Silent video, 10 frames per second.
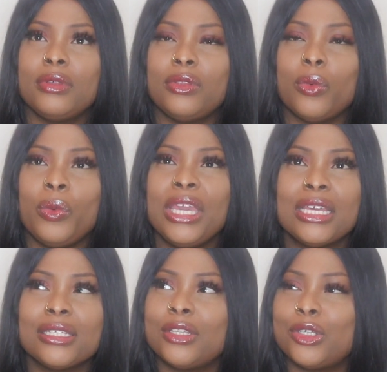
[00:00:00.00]

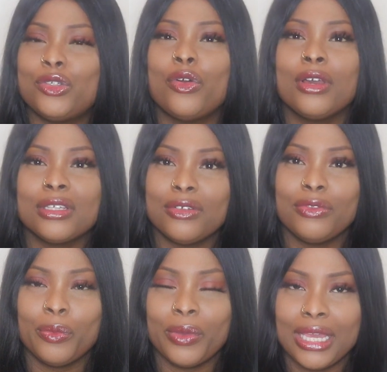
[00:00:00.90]
weakest and the strongest of
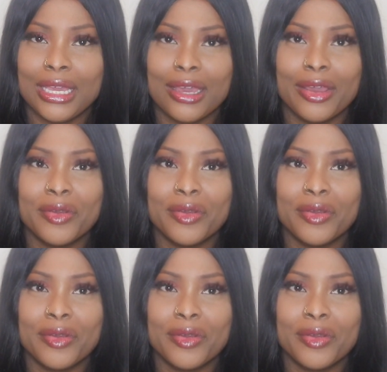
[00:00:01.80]
the week.